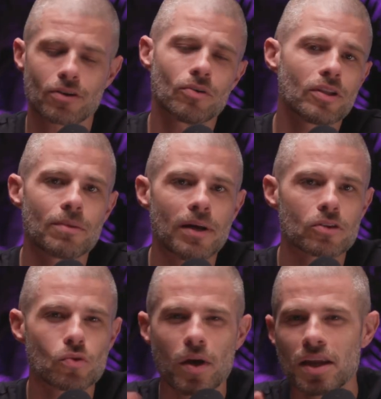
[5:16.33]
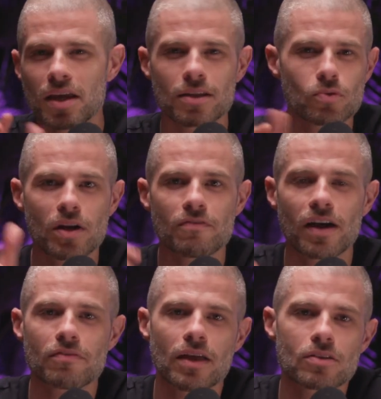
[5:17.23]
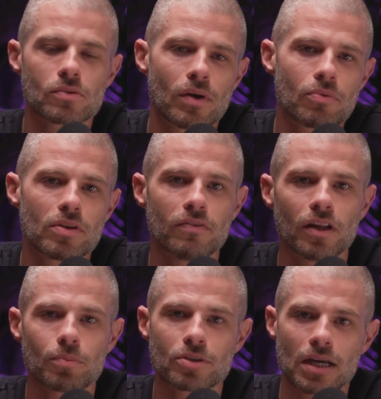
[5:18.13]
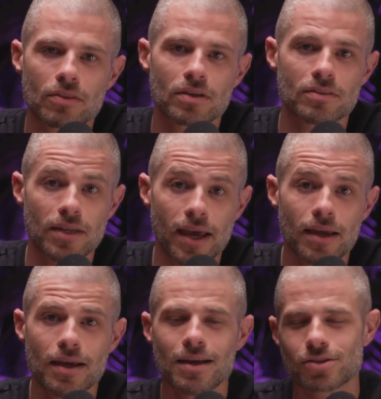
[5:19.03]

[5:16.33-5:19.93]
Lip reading: there are only about 20 to 25,000 Web3 developers out there today.